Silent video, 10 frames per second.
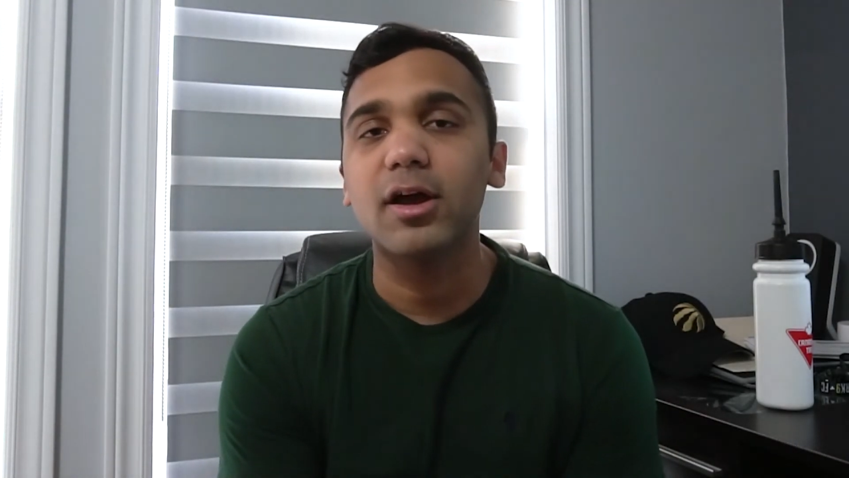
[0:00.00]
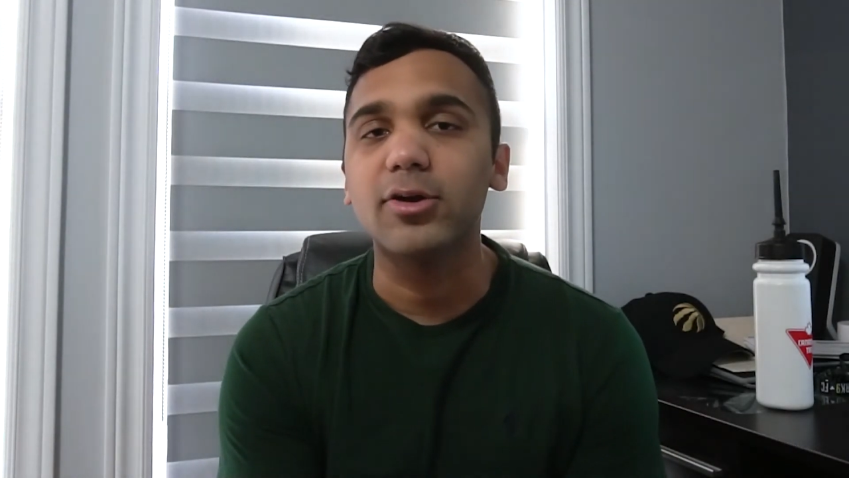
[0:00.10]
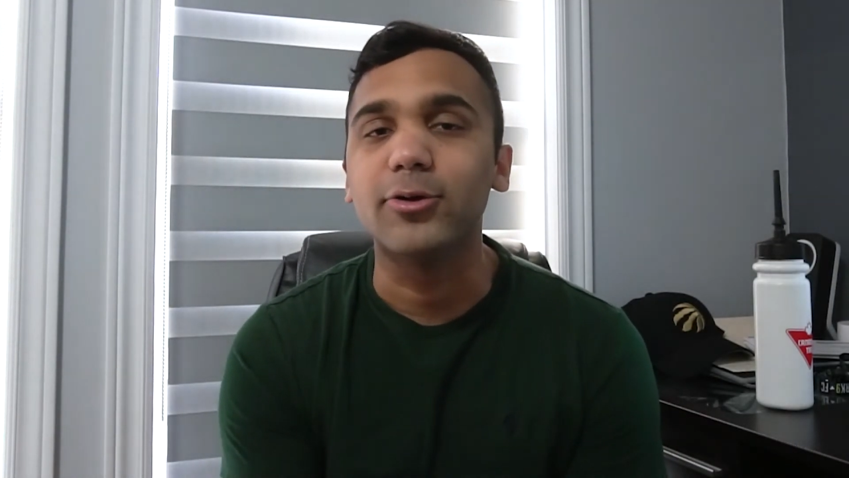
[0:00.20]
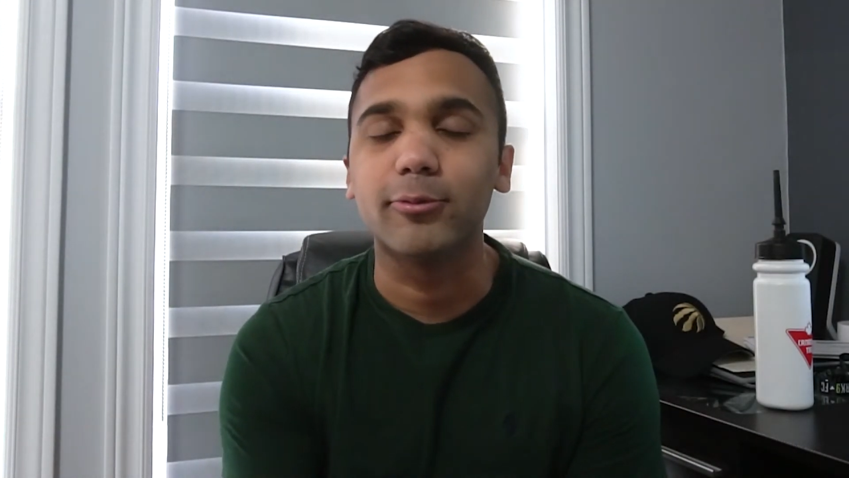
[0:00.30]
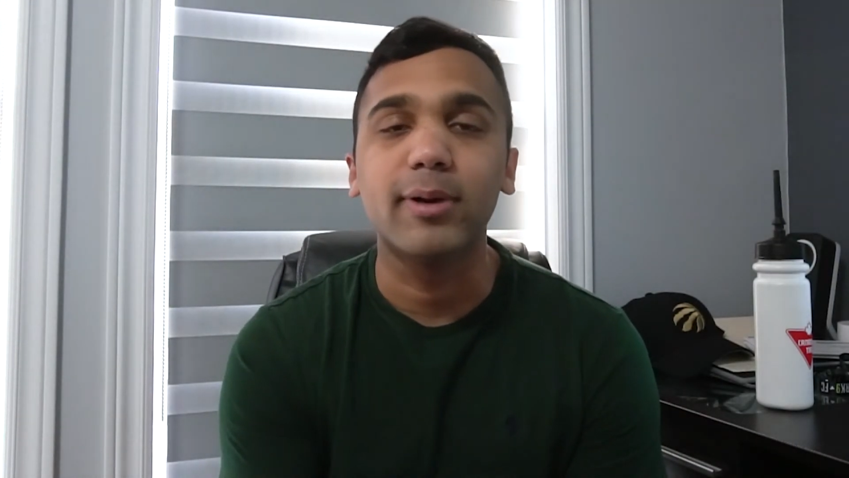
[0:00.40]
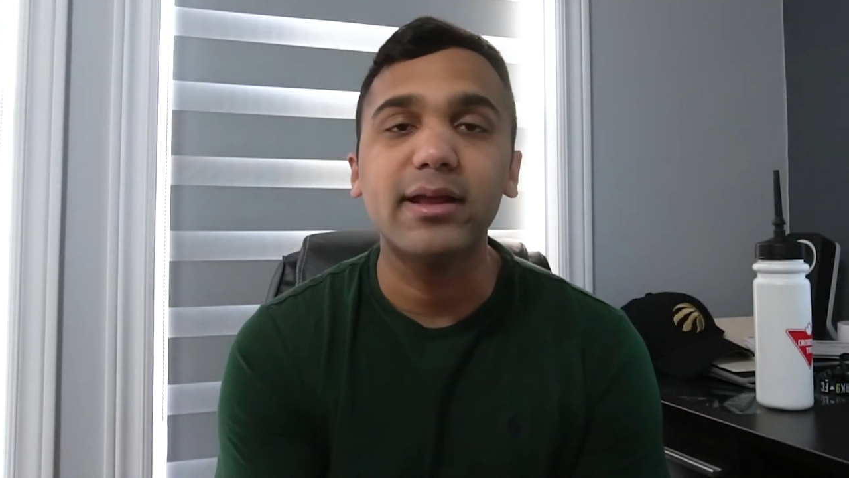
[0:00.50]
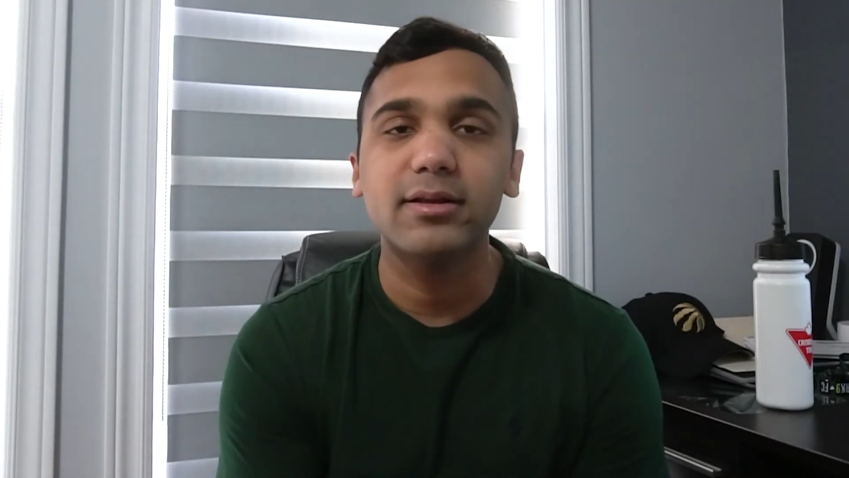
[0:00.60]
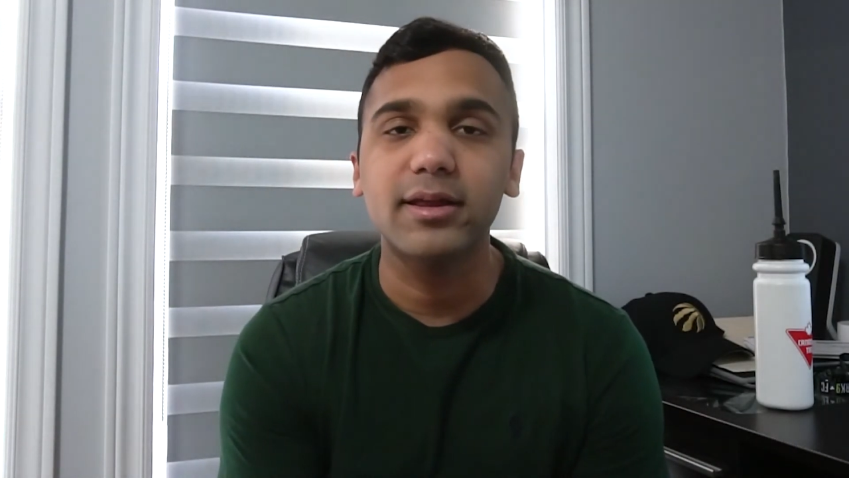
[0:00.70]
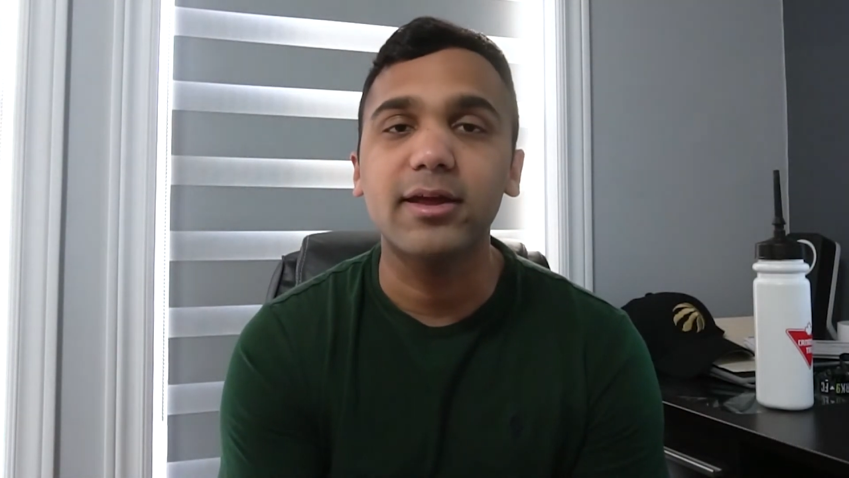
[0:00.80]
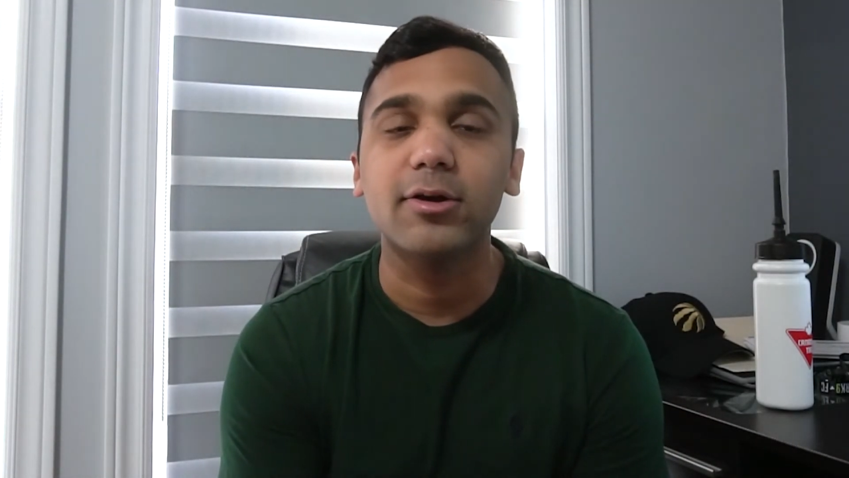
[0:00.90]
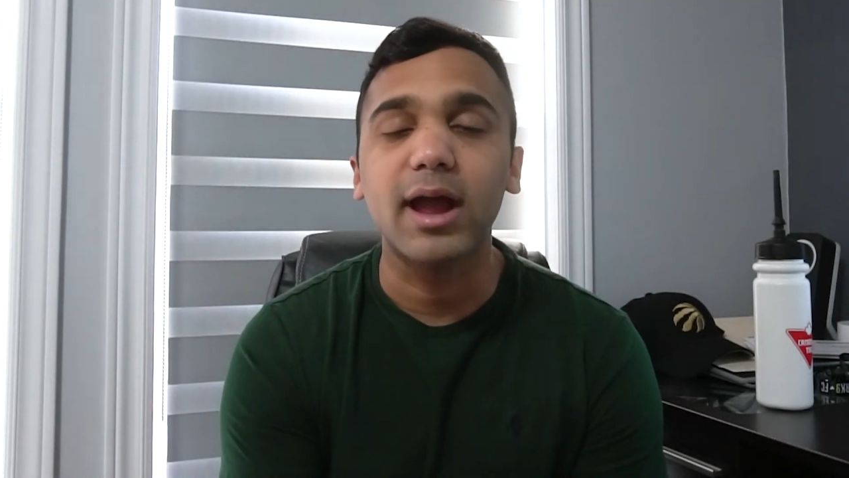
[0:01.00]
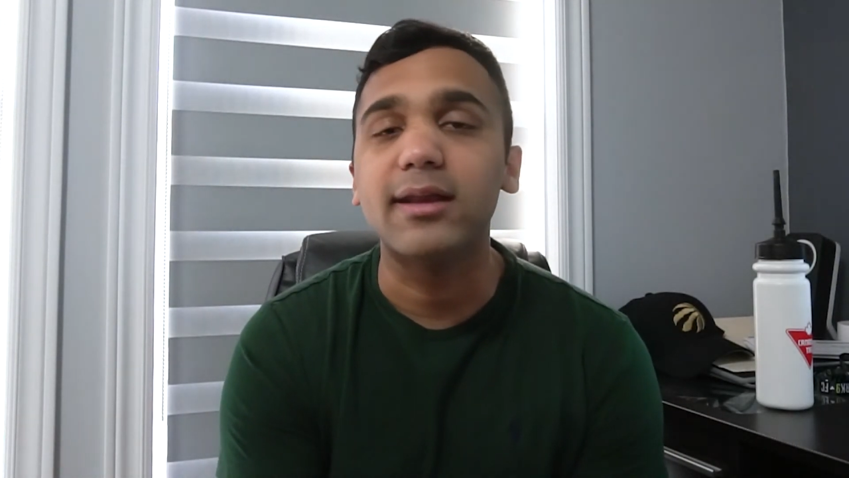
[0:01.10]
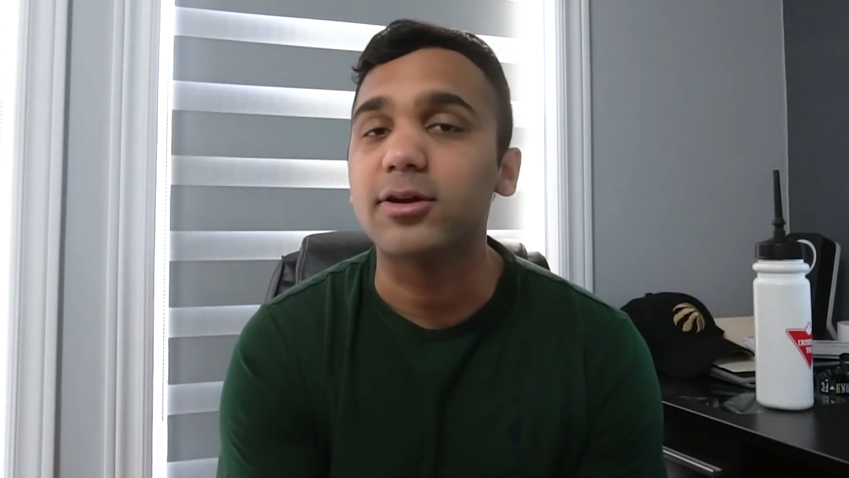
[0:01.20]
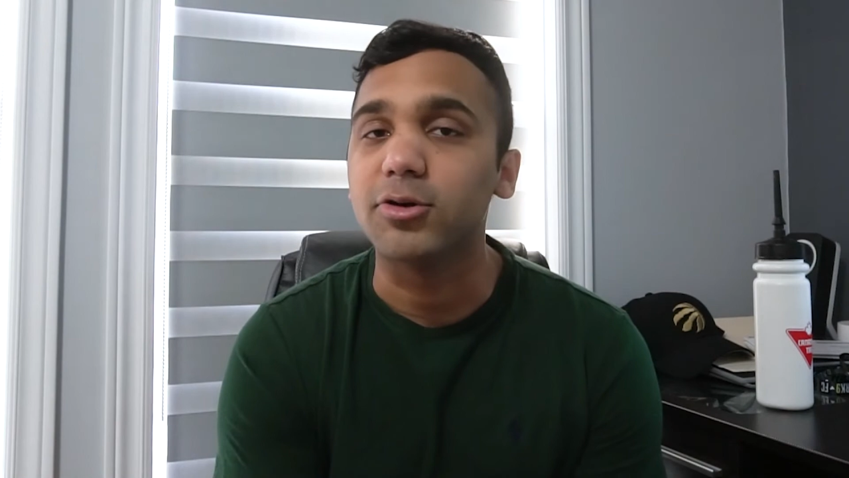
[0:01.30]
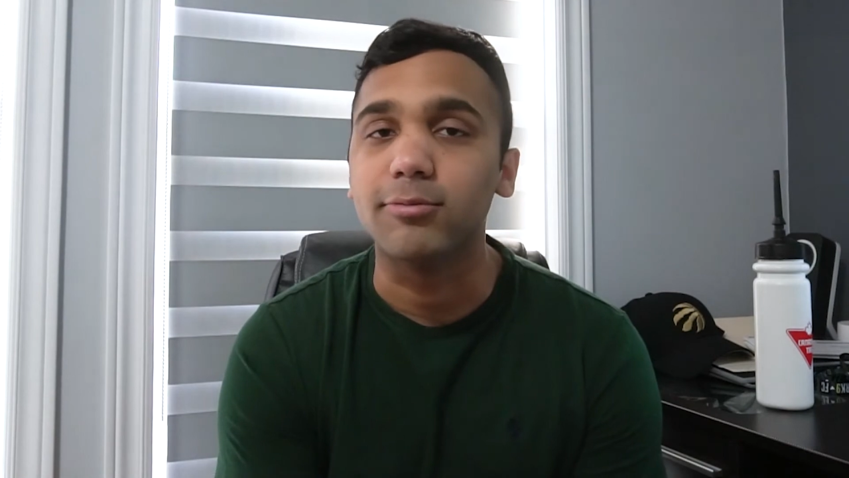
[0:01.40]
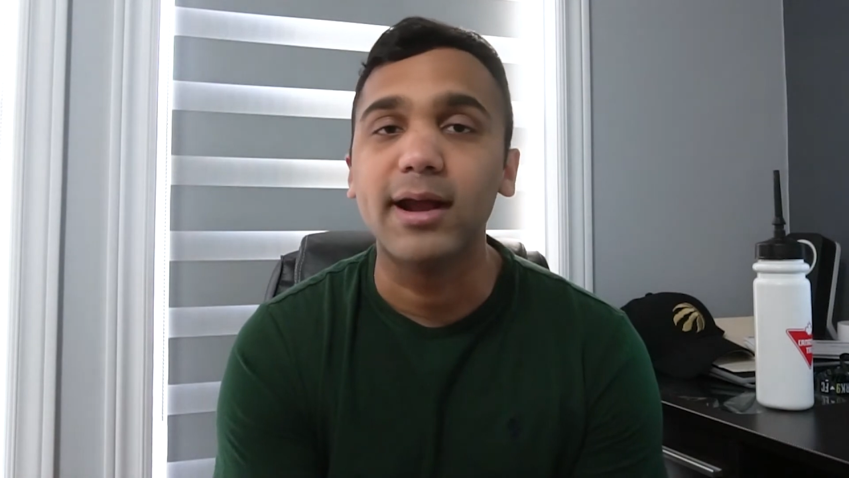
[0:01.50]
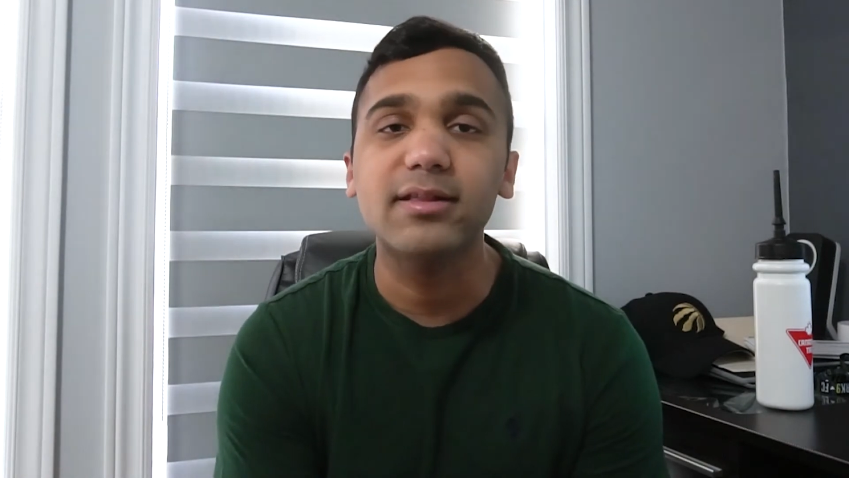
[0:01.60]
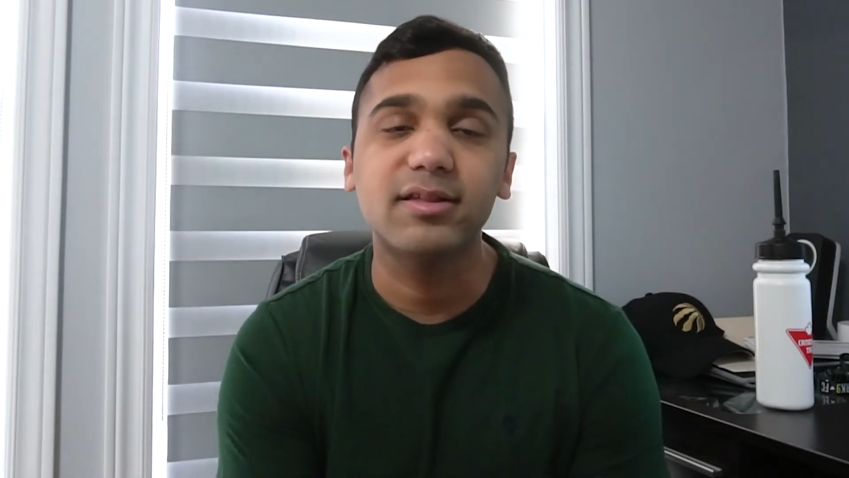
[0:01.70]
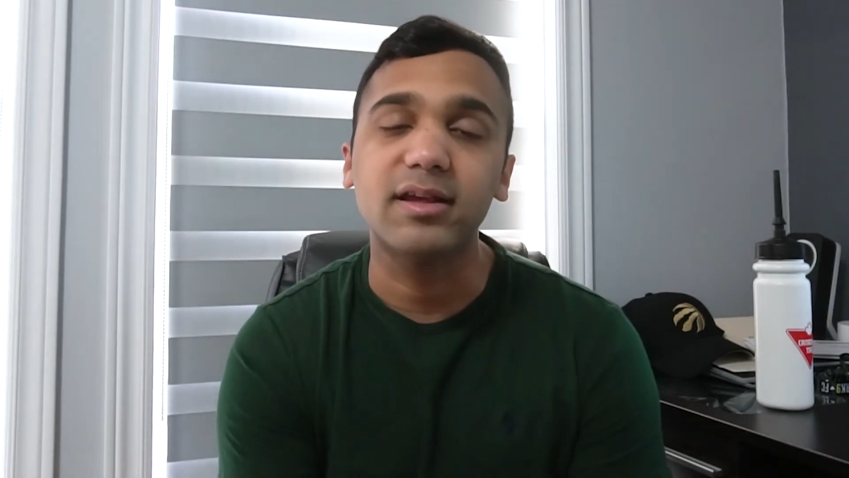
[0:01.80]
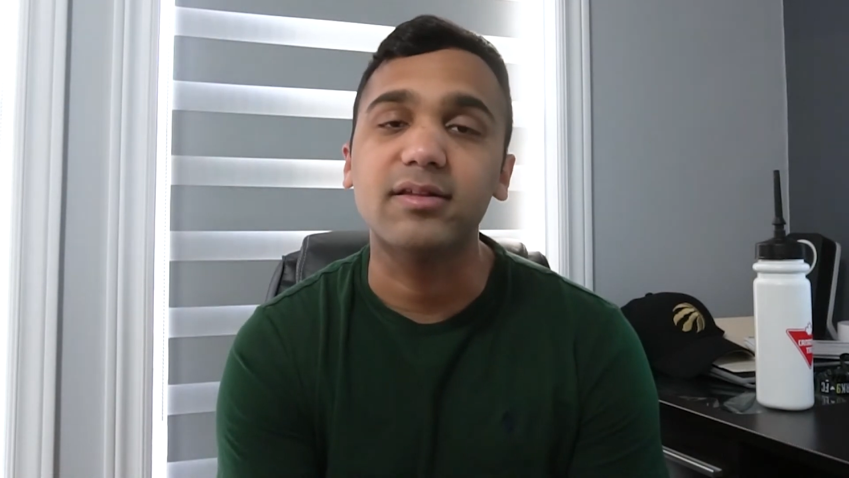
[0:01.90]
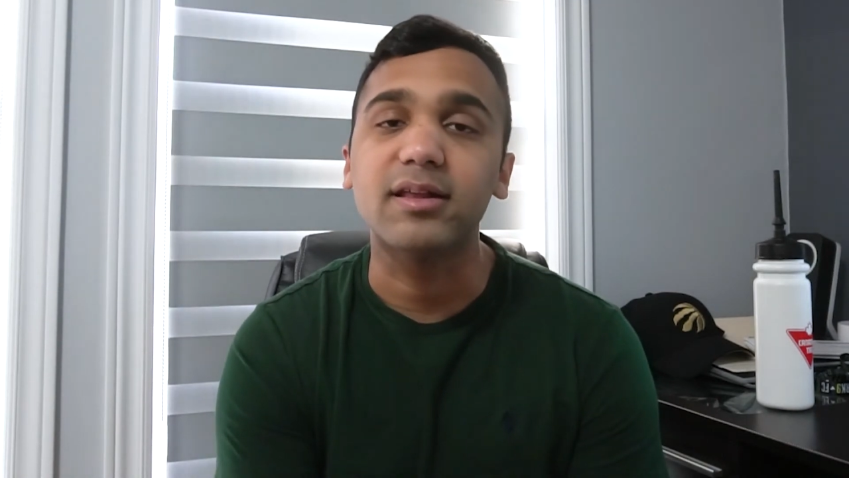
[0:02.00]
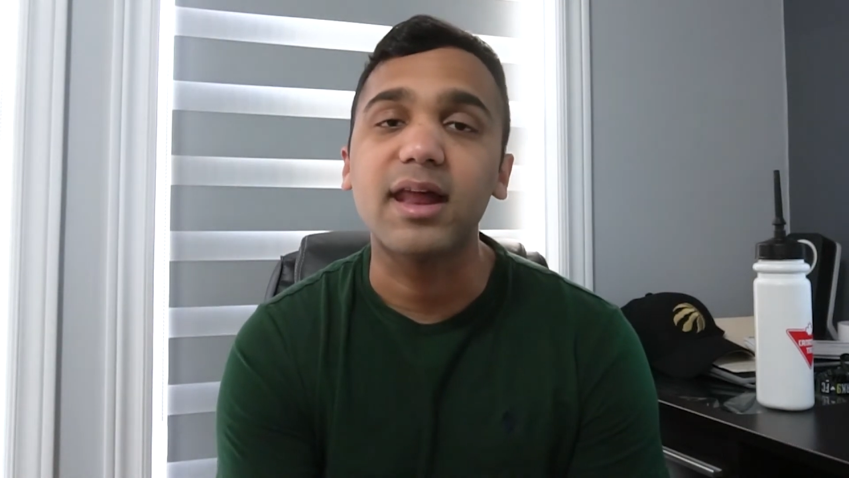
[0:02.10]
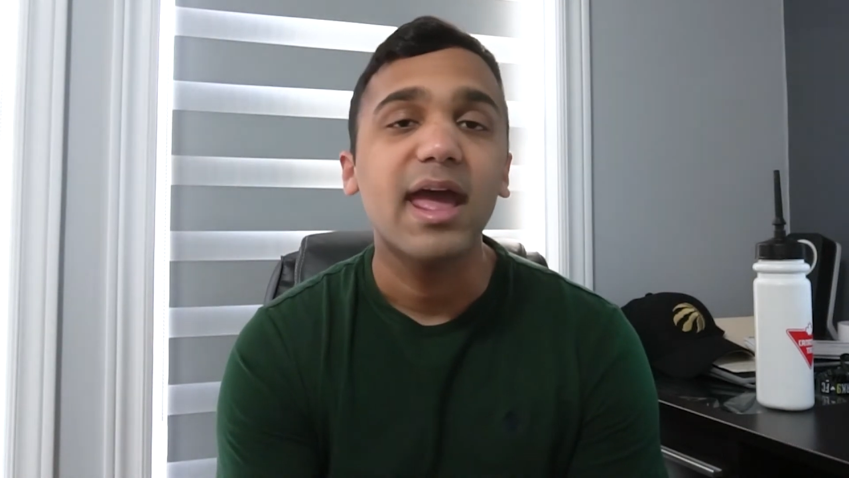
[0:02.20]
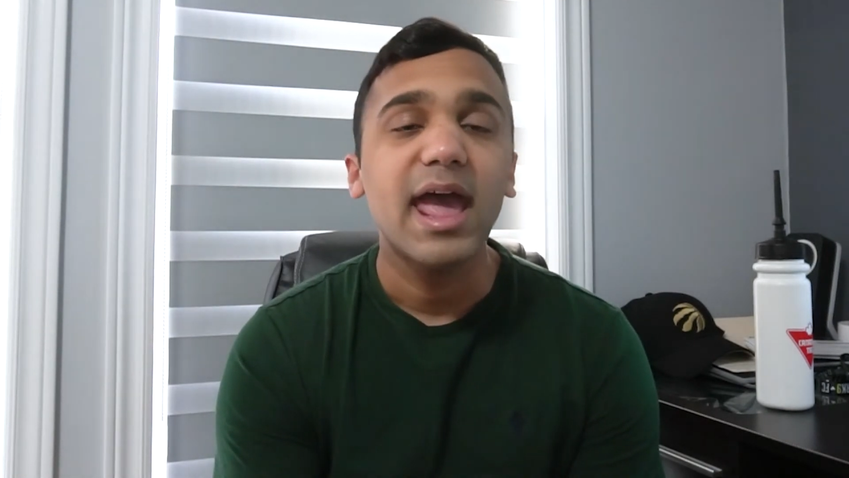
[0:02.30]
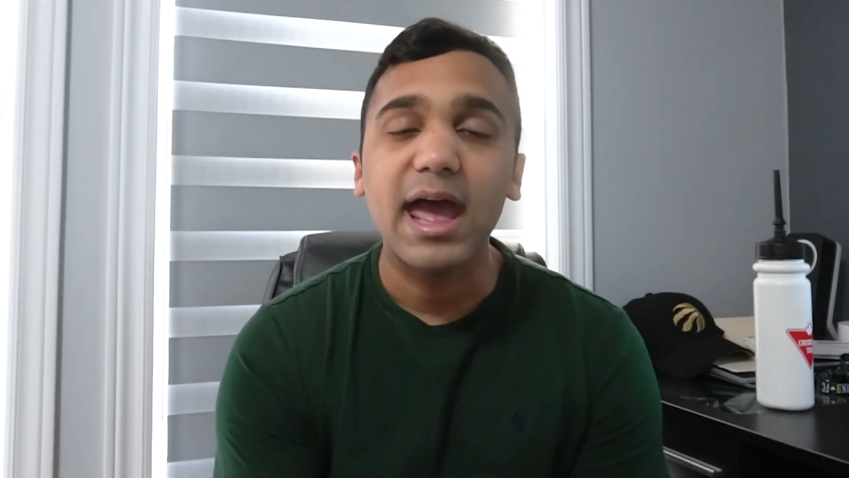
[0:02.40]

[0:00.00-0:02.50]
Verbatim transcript: a great year and a great season